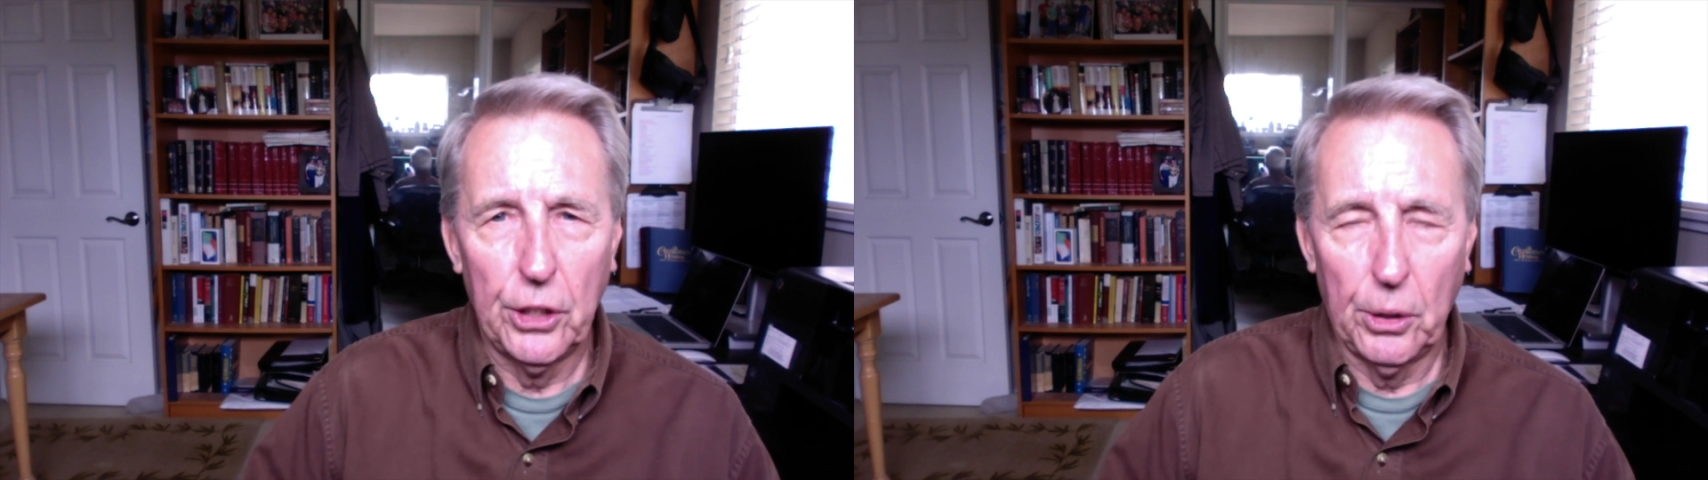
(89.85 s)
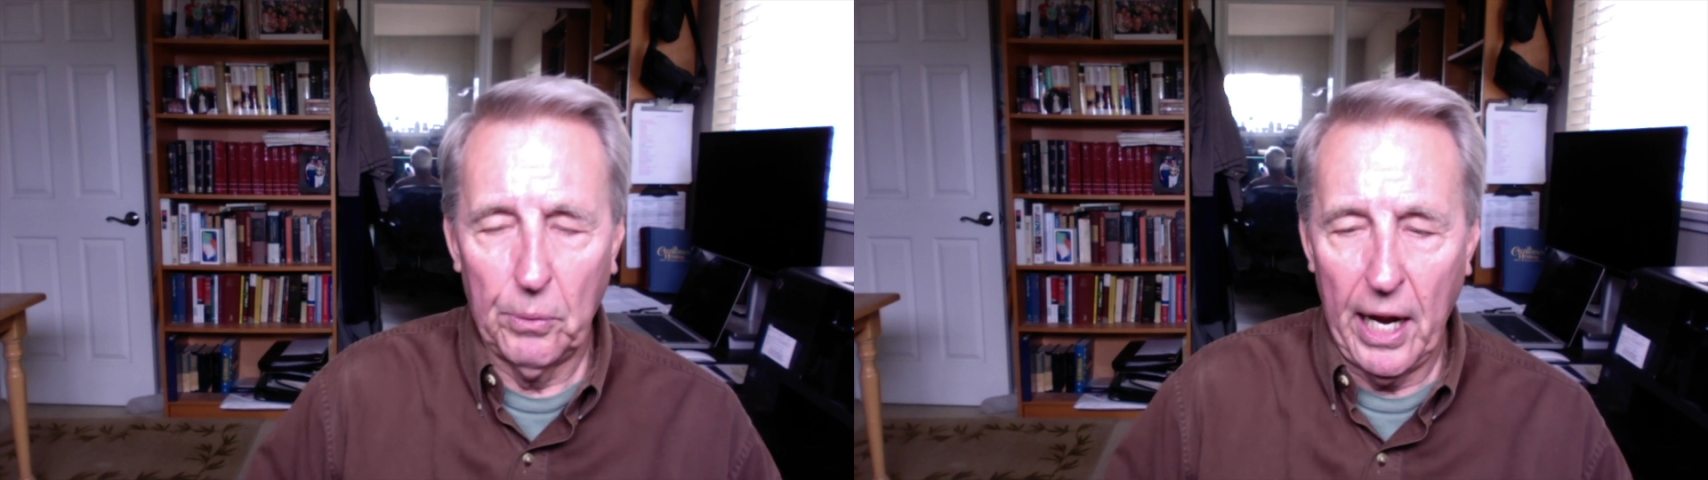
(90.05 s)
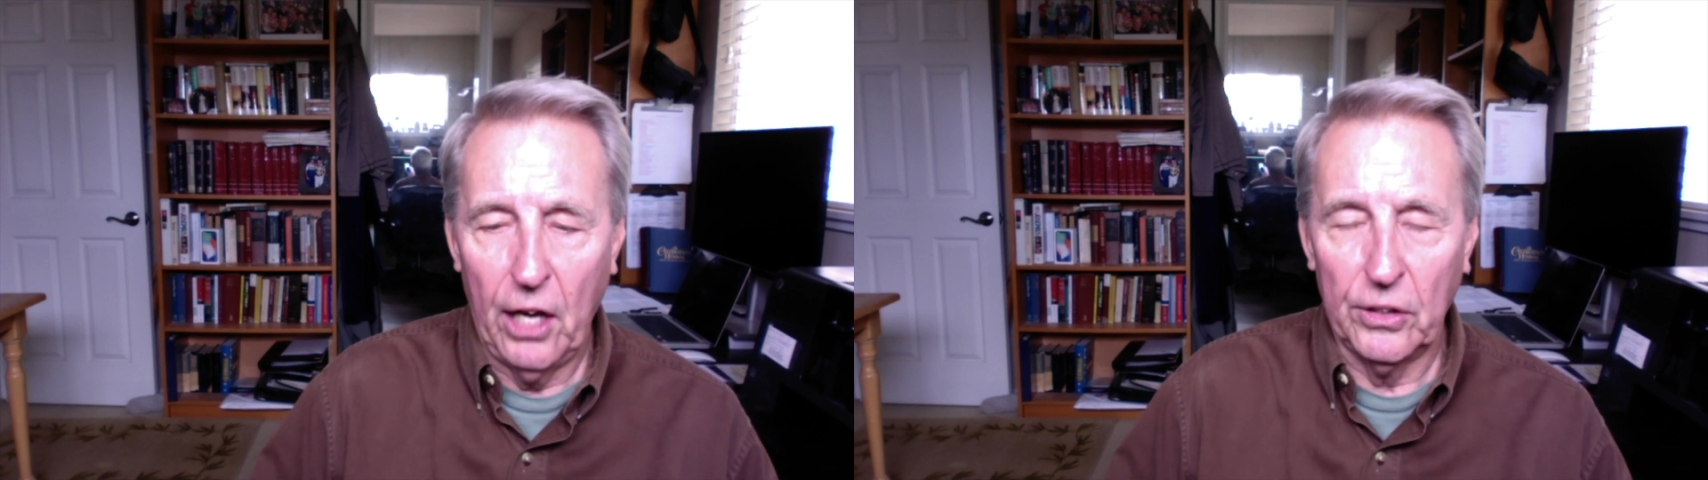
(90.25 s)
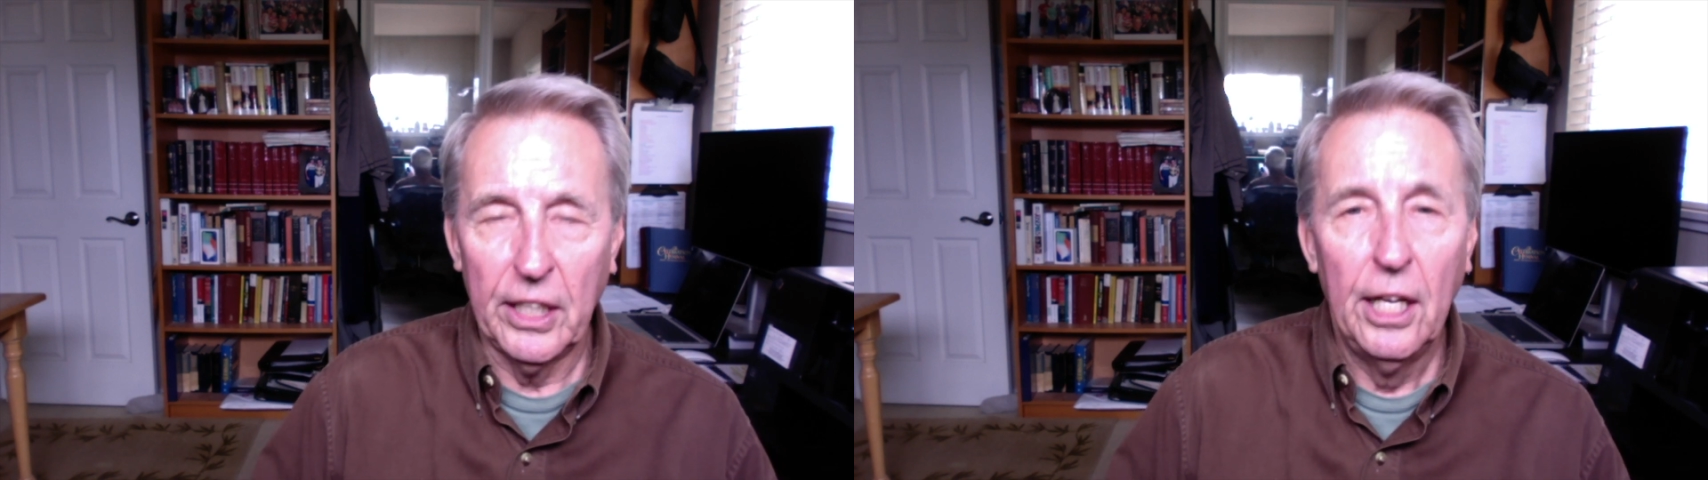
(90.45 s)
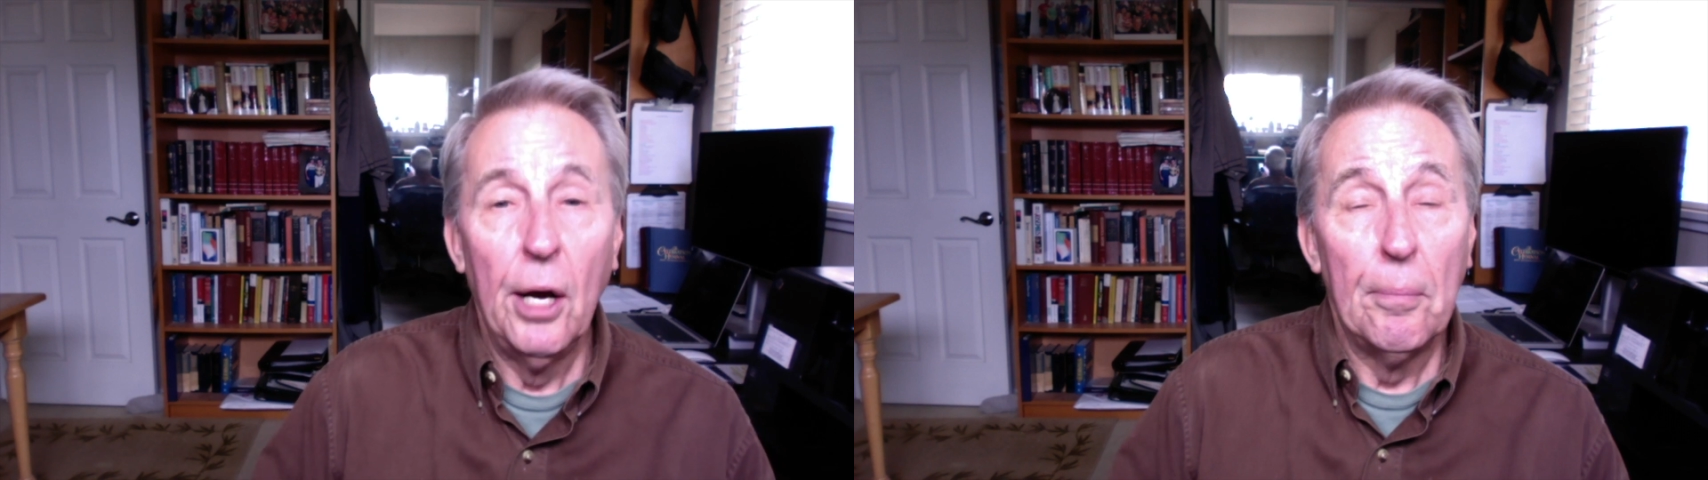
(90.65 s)
the round,
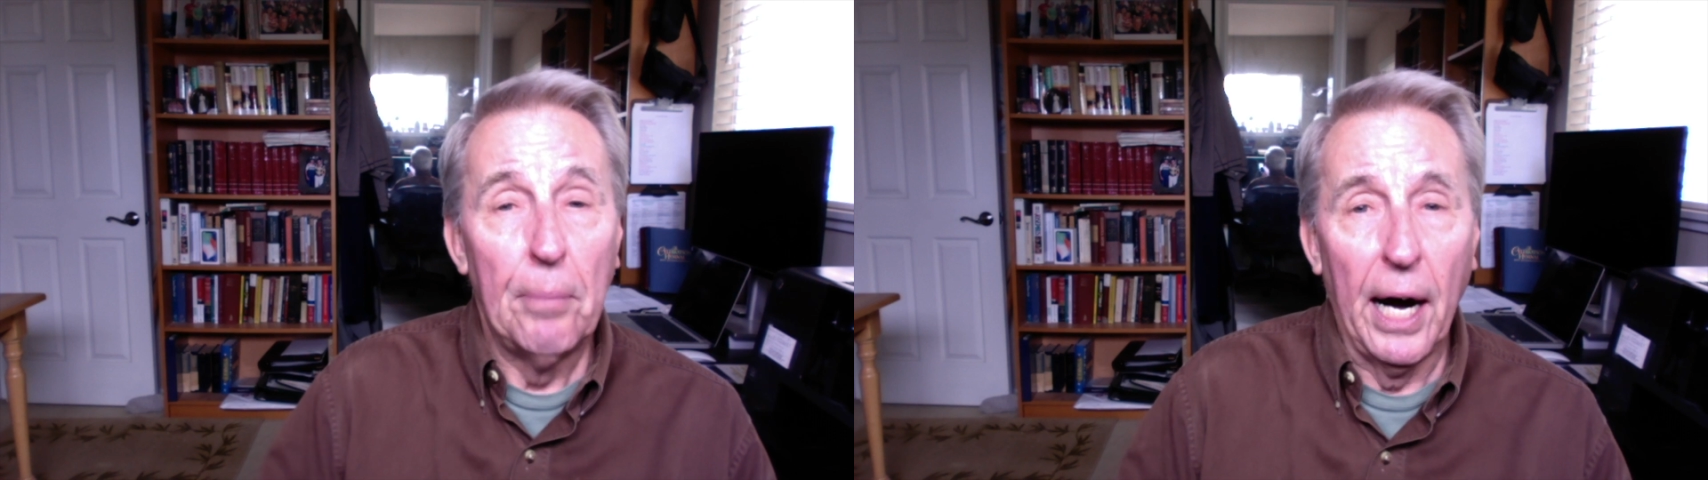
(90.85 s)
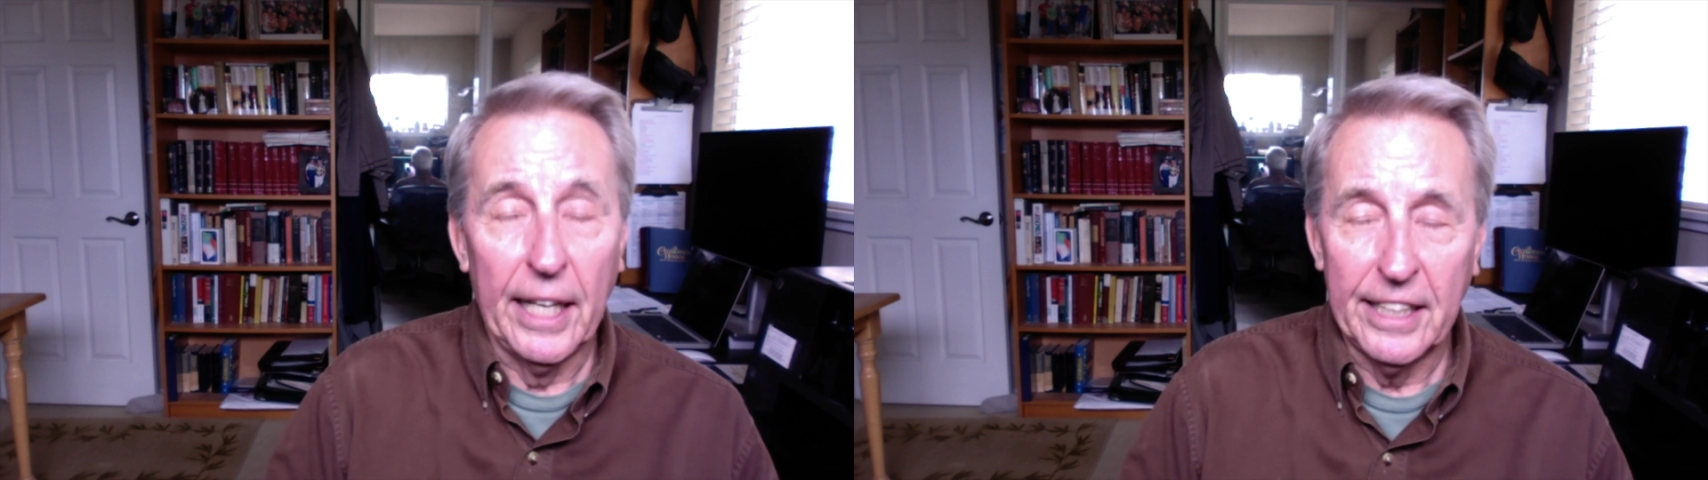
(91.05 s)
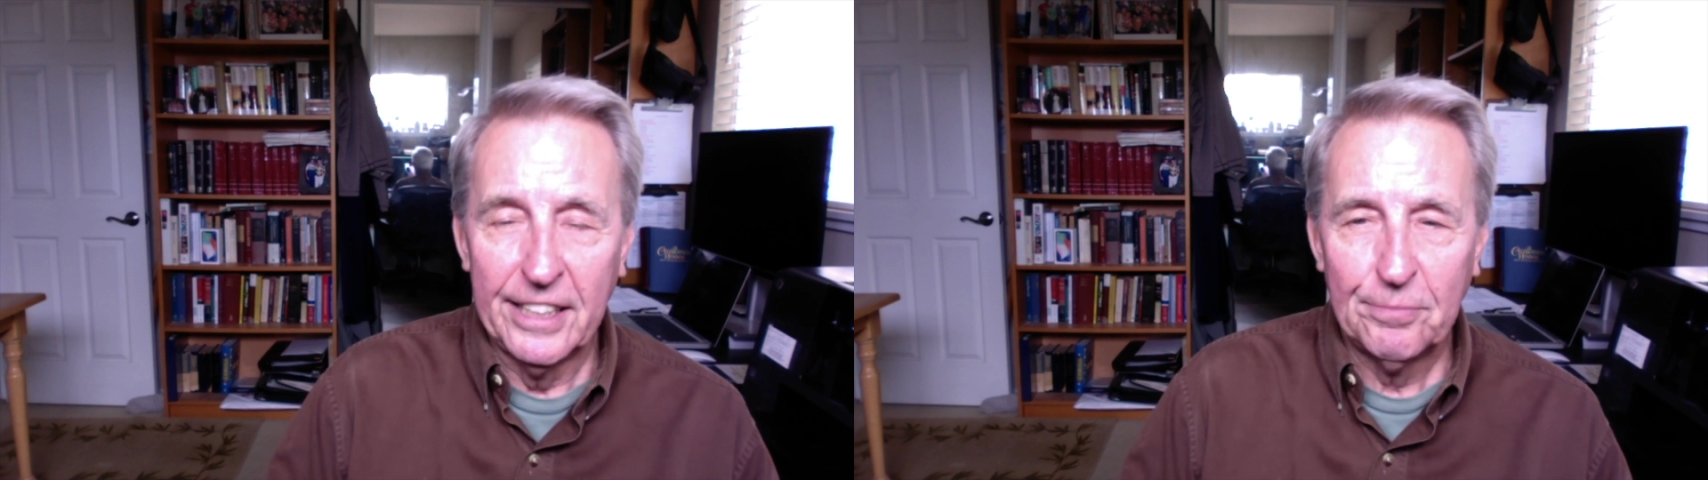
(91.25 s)
but